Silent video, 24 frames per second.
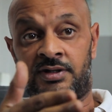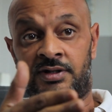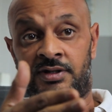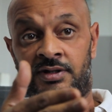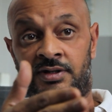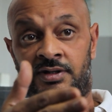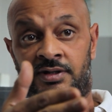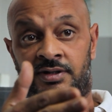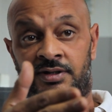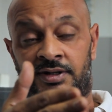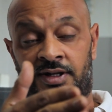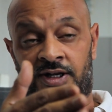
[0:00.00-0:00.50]

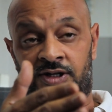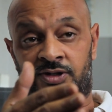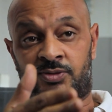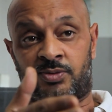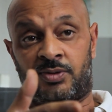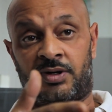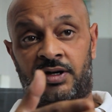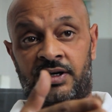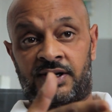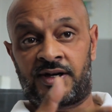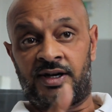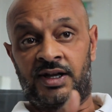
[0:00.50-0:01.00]
Yeah. That's what
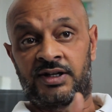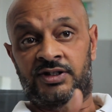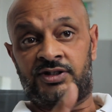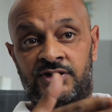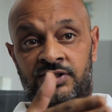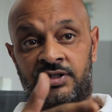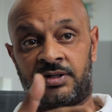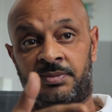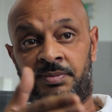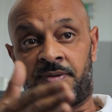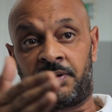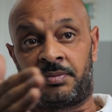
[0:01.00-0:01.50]
I'd like to
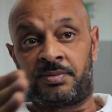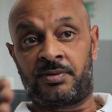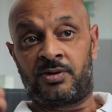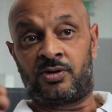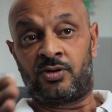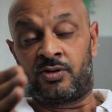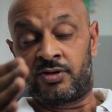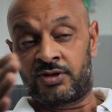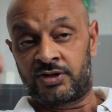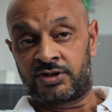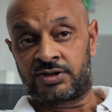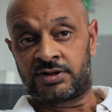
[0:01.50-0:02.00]
see people go
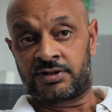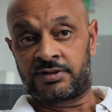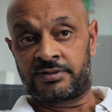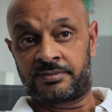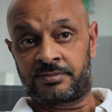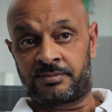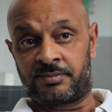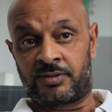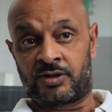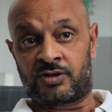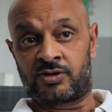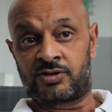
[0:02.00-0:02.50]
into,
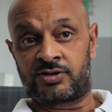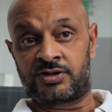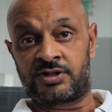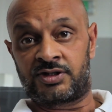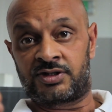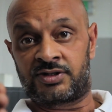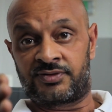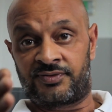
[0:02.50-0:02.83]
because there's a